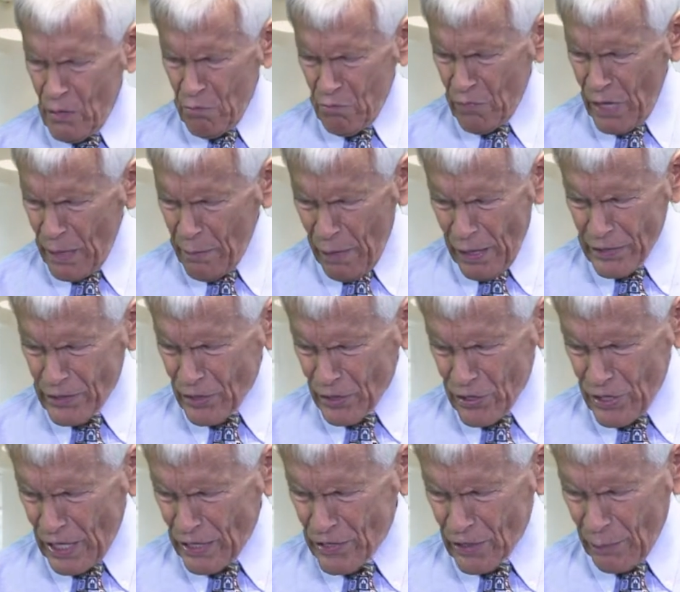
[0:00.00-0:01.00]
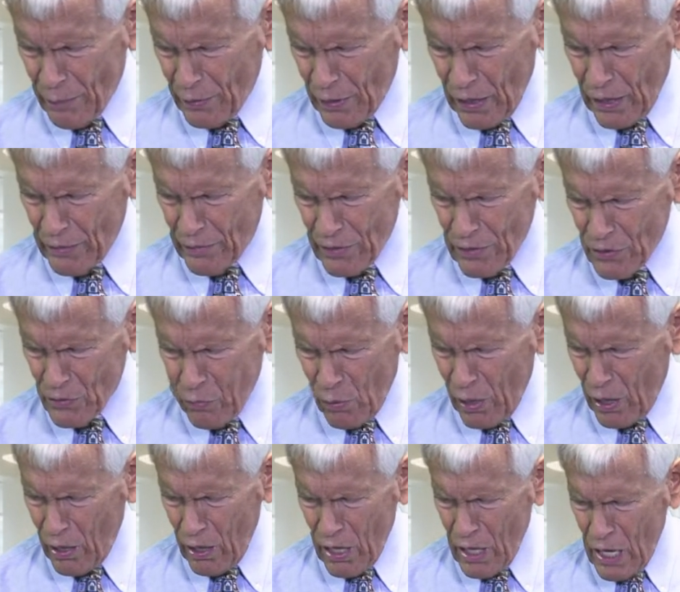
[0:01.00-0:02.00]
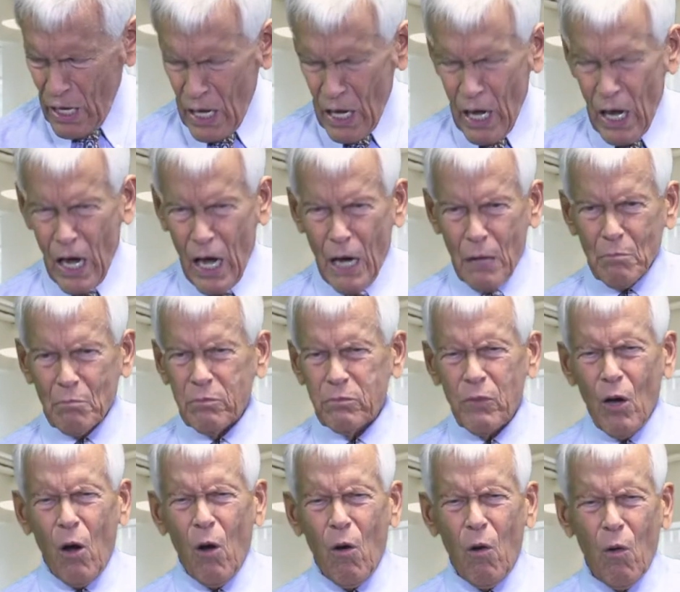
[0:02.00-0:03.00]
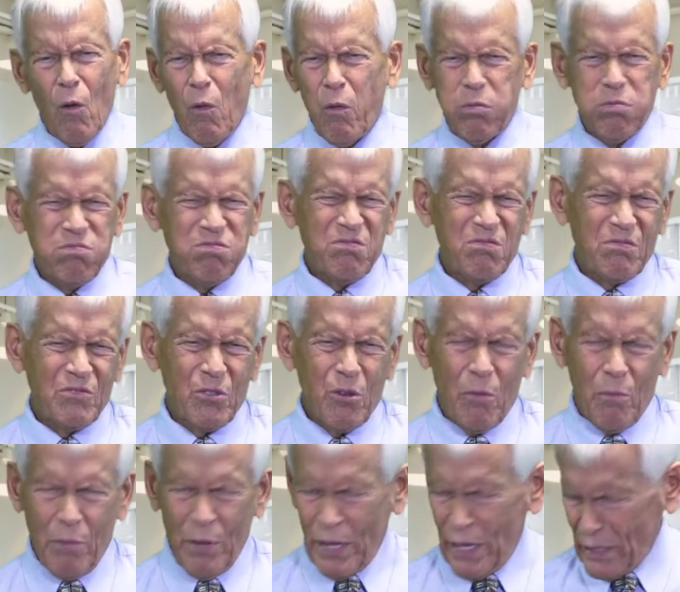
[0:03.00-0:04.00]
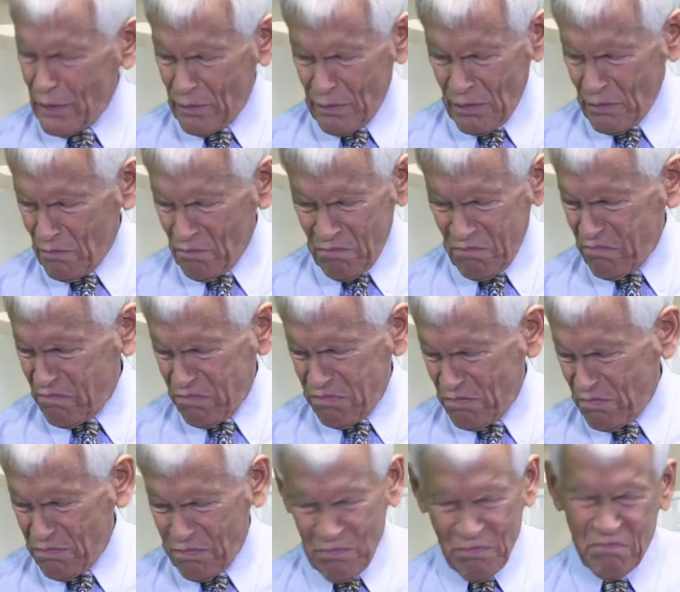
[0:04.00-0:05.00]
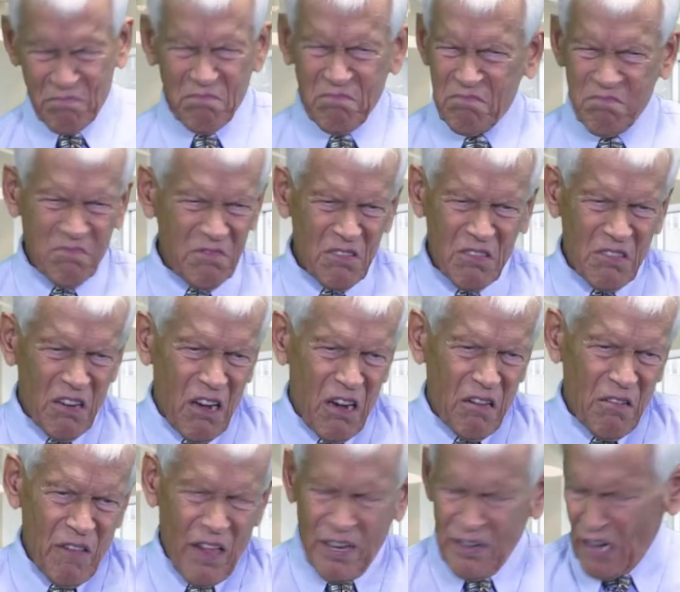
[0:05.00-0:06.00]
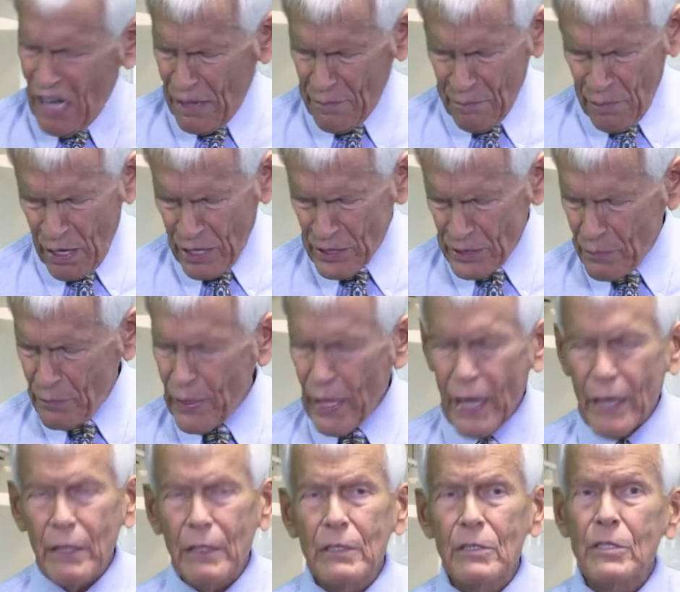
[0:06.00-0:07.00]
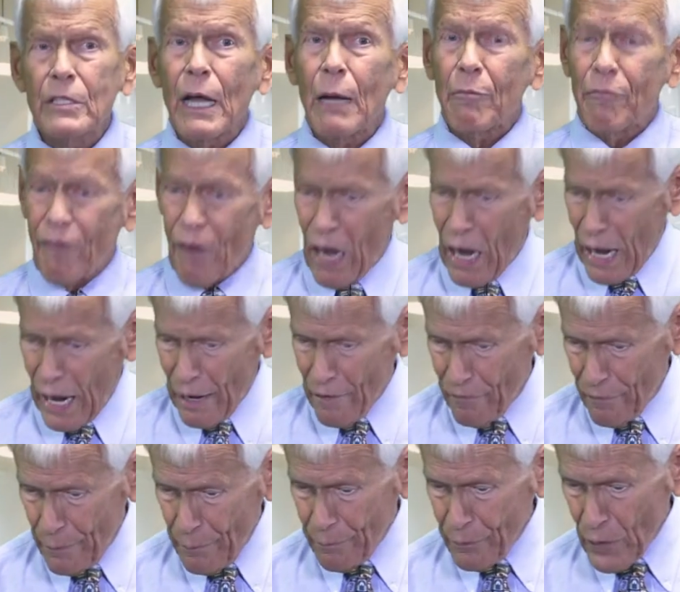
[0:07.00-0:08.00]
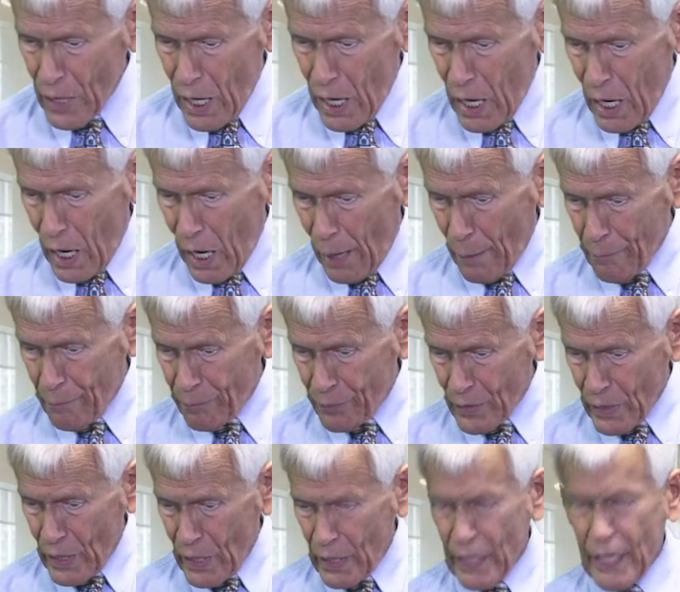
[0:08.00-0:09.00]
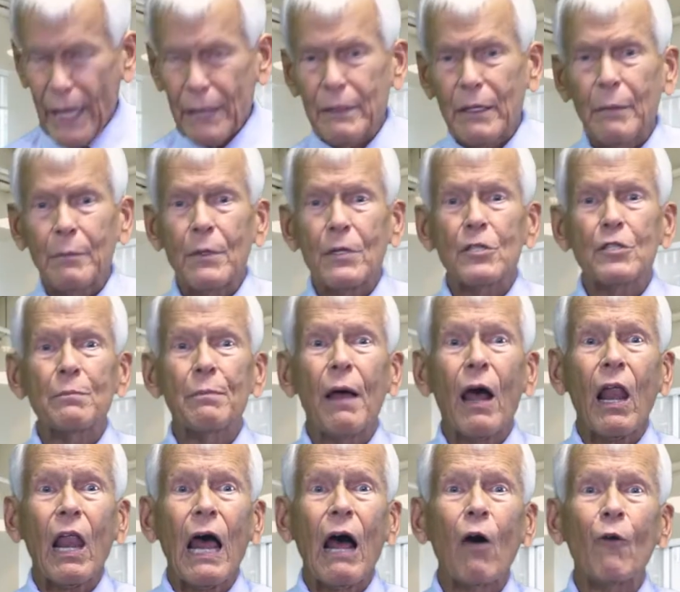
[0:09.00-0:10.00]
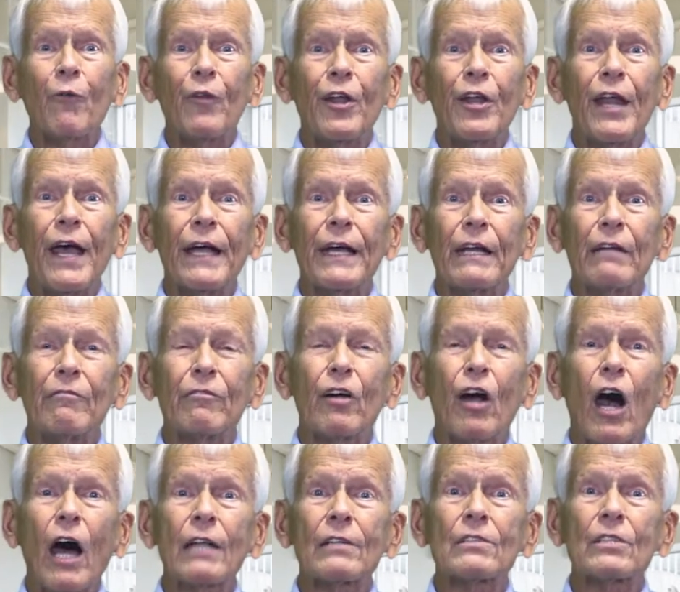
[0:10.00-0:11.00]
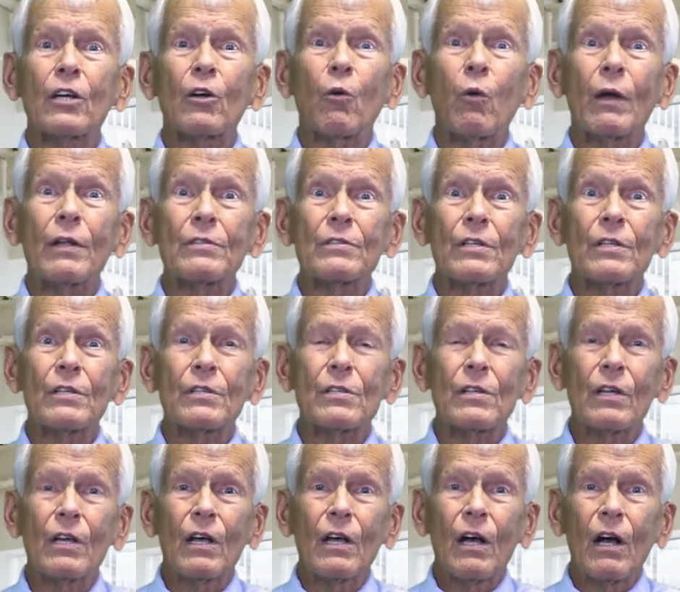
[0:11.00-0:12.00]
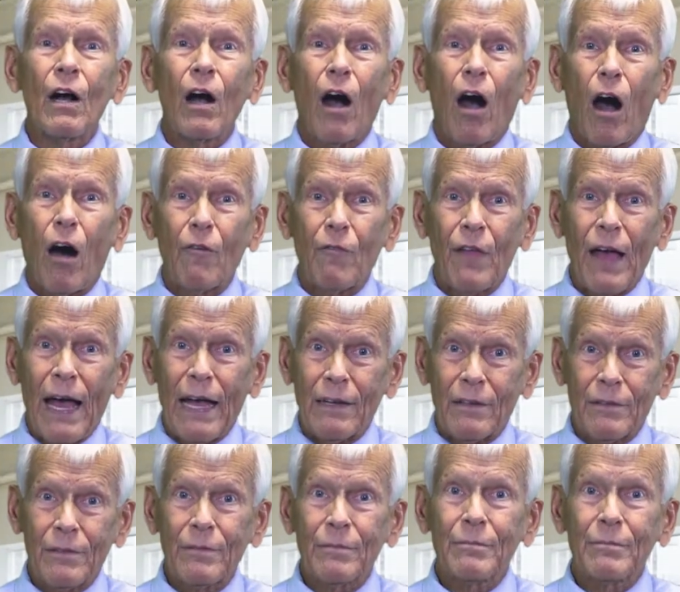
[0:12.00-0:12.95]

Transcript: they might just say something like this, well, oh, to a bit, and no, not that much. Then step 5, get them to spell out the negative consequences of that